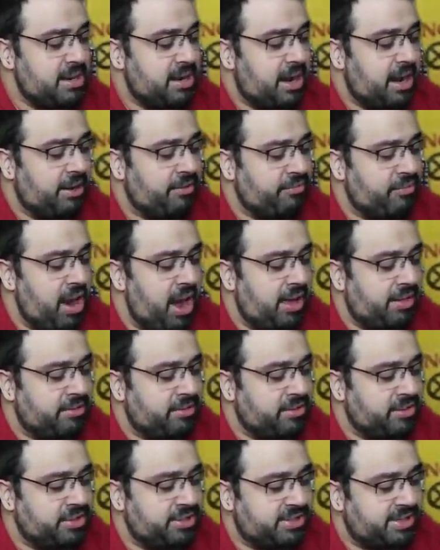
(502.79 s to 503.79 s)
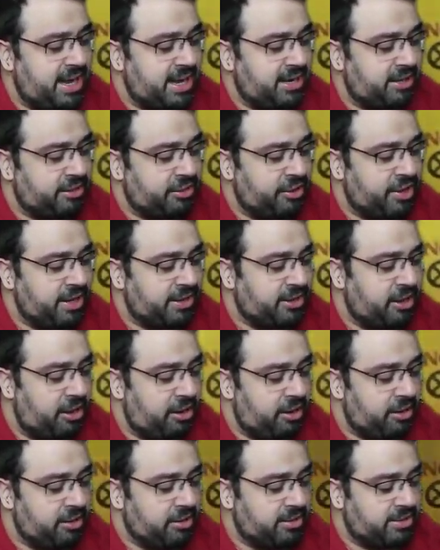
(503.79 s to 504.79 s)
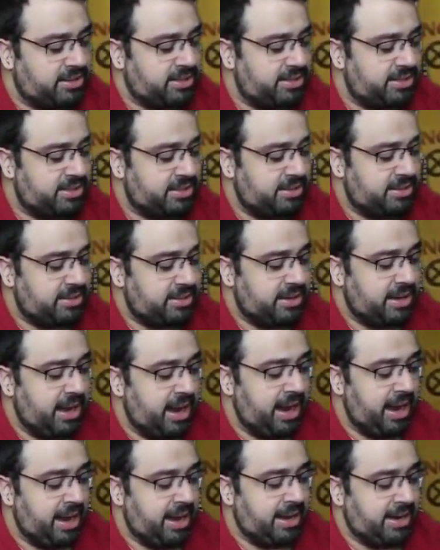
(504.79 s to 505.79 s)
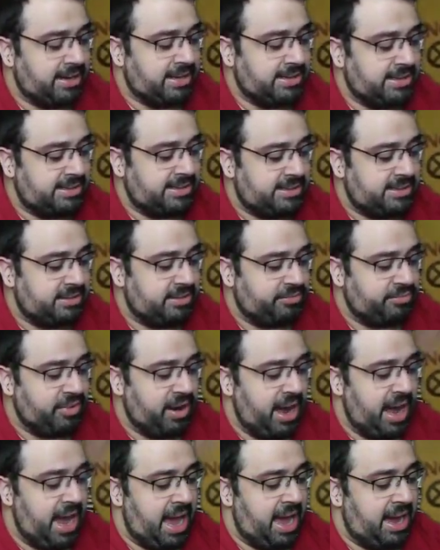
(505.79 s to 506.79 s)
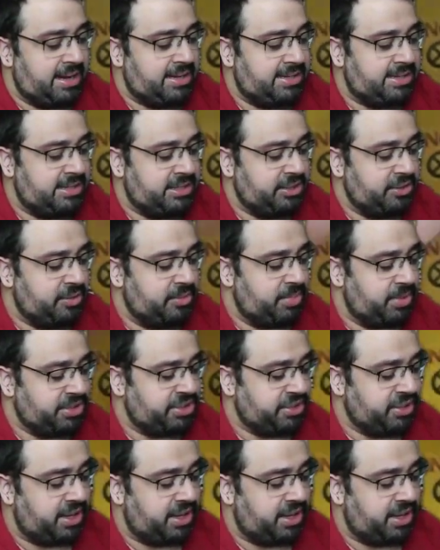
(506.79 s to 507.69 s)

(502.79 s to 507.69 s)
I'd rather just kind of look at the art and react to a bunch of the